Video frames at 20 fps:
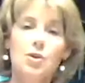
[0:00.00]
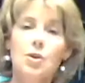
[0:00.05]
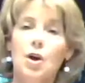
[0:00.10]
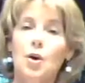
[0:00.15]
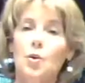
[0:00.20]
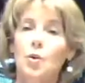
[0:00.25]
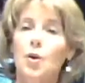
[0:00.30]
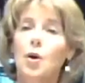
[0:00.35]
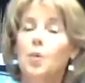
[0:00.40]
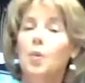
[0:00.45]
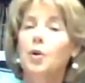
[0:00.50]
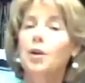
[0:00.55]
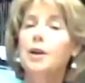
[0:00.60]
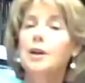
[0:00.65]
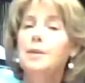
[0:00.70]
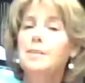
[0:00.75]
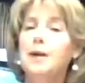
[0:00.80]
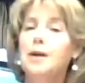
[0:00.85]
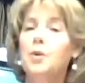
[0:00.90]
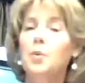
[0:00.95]
So we're
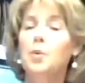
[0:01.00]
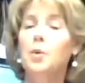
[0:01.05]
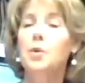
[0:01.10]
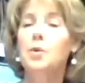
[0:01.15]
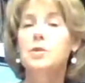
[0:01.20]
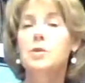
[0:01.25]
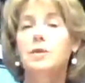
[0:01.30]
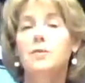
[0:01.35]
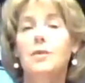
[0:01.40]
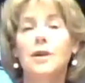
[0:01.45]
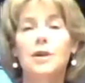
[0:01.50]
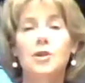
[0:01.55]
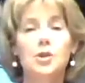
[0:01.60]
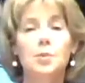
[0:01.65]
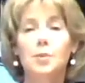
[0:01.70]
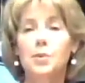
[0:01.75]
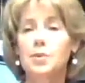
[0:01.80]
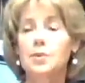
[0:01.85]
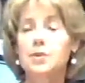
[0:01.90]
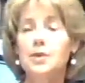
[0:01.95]
going to make roasted
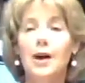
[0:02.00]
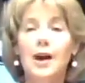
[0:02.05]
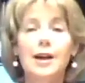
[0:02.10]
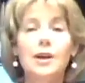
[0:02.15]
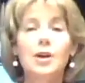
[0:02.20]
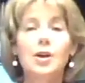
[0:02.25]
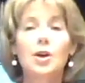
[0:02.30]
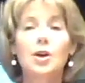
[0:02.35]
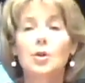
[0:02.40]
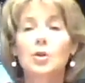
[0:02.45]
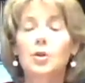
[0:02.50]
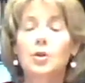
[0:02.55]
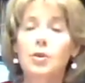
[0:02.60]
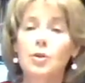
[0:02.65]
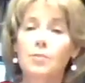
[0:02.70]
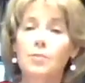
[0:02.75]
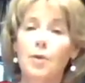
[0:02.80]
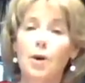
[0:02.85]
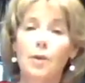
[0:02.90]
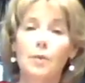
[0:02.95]
vegetables. Now, I know
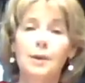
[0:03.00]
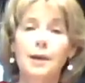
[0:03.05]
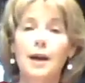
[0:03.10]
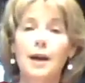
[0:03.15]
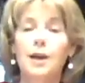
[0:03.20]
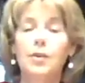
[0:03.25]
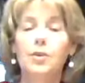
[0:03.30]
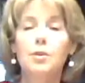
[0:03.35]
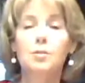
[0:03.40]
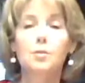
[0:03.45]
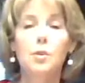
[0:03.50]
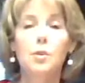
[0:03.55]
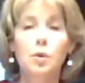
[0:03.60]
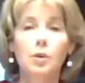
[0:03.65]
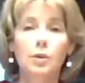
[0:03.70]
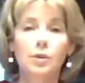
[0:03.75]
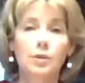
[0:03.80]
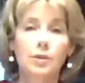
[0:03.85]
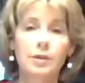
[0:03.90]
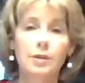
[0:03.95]
you've probably had them
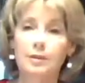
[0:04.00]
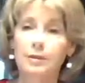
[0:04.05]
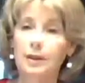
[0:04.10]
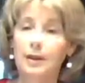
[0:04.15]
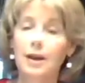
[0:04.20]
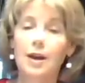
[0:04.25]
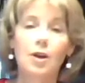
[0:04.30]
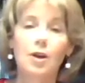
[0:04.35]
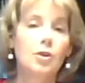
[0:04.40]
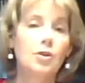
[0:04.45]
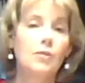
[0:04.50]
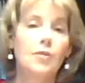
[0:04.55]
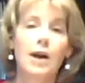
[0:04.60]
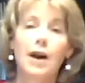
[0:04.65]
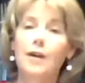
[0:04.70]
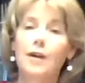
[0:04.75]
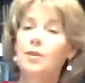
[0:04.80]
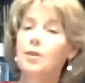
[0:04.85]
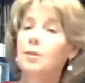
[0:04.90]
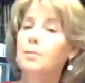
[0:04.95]
boiled. You've
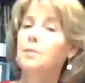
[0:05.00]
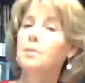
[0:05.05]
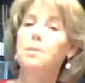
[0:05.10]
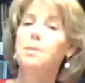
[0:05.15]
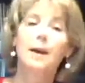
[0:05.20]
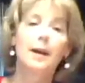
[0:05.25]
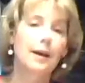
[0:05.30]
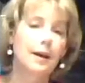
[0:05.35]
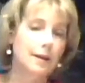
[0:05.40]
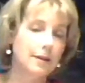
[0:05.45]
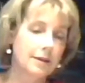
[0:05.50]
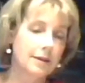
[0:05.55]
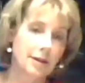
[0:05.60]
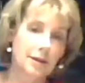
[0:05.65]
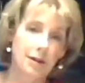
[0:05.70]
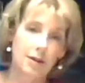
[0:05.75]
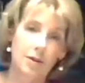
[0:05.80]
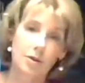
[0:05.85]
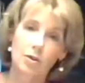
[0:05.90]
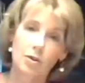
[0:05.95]
had them baked.
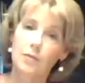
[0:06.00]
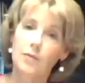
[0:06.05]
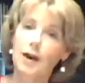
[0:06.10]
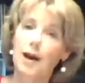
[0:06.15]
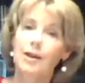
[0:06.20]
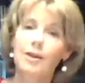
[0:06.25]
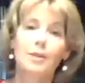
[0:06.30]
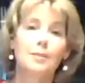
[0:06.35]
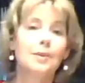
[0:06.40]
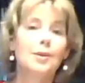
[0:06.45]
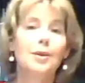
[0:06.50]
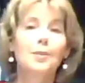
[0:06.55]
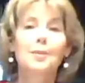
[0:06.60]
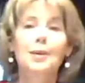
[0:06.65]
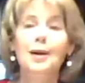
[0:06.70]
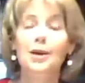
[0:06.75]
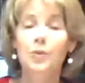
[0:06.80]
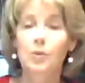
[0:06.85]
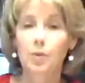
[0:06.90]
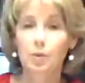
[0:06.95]
You've had them in the
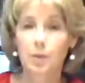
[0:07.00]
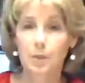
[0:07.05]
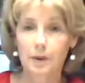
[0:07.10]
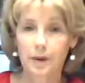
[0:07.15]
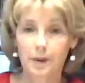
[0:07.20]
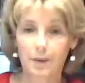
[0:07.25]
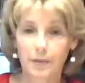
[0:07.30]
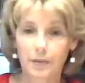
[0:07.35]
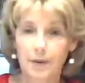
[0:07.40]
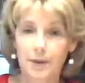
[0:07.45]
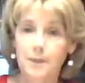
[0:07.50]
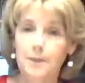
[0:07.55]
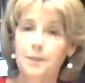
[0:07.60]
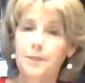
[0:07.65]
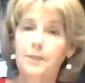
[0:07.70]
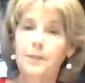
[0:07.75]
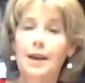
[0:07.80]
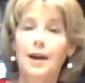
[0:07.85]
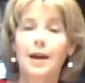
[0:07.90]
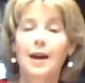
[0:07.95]
microwave.
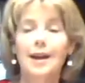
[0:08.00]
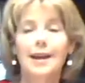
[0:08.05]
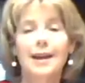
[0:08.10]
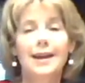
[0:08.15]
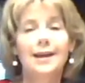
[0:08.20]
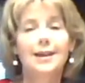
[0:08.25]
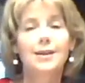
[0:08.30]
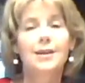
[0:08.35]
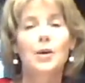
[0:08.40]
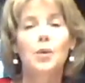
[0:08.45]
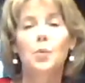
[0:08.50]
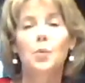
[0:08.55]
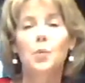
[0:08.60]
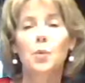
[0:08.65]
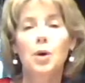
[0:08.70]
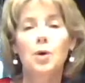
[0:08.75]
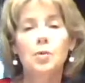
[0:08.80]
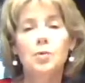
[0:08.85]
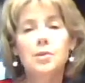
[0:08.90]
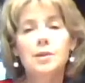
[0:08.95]
And
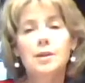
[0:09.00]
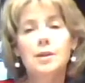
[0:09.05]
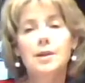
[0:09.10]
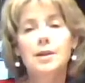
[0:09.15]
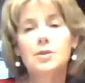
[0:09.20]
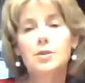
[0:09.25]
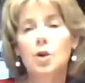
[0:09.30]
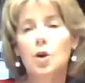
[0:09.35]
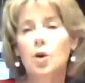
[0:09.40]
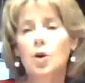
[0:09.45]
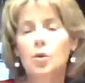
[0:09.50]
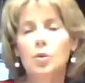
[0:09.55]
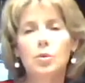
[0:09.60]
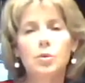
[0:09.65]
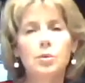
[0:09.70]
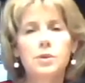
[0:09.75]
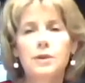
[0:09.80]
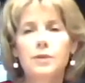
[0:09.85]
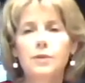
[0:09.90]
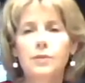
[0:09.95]
roasted is a
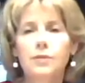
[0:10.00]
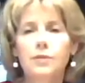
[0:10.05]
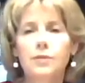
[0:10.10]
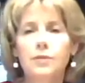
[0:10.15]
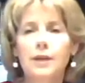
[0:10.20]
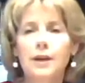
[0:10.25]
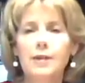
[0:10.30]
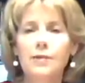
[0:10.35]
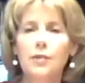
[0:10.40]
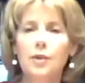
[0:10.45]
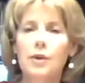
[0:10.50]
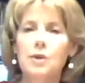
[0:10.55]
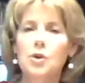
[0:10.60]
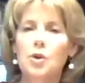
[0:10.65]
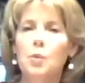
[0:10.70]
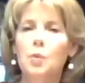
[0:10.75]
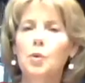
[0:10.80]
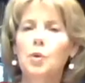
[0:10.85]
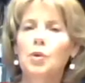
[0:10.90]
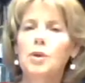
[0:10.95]
whole different flavor. It's
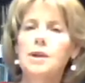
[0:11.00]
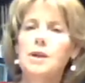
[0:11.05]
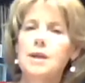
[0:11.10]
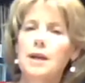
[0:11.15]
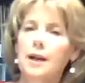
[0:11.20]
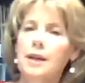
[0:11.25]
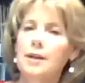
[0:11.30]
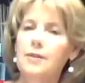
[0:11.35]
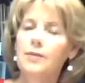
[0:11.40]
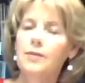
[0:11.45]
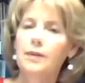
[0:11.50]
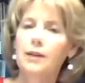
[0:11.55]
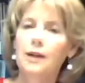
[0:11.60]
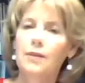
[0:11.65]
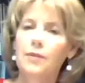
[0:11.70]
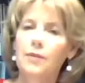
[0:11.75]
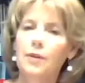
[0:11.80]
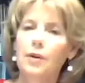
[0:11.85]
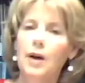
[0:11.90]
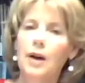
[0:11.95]
a real nutty
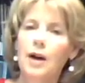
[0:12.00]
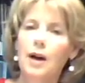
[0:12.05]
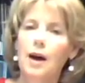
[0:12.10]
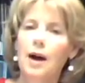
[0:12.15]
flavor.